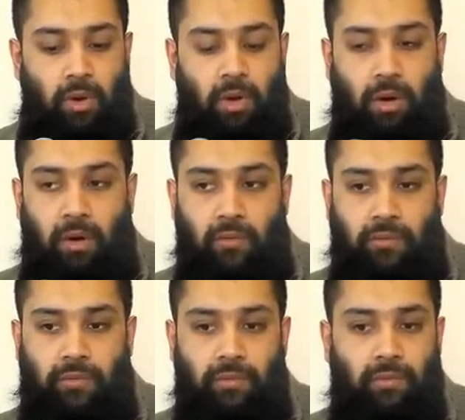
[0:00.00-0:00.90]

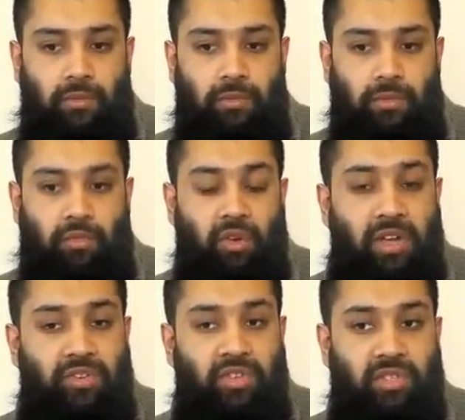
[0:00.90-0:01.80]
of the
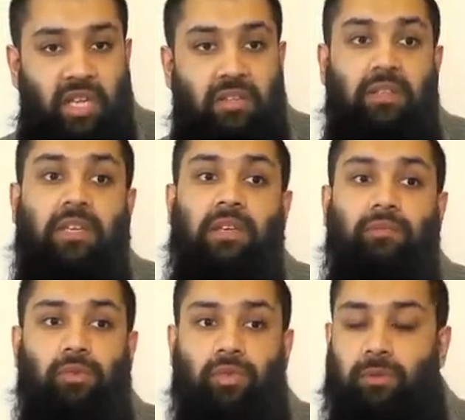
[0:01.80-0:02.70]
righteous and the
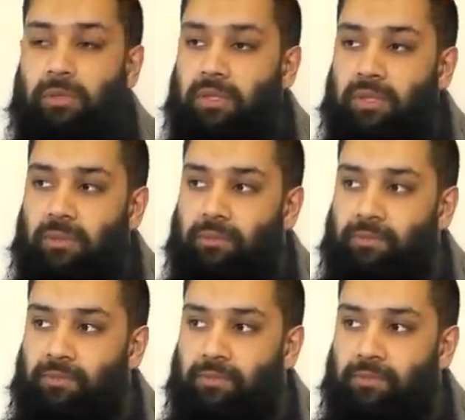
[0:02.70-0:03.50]
evildoers.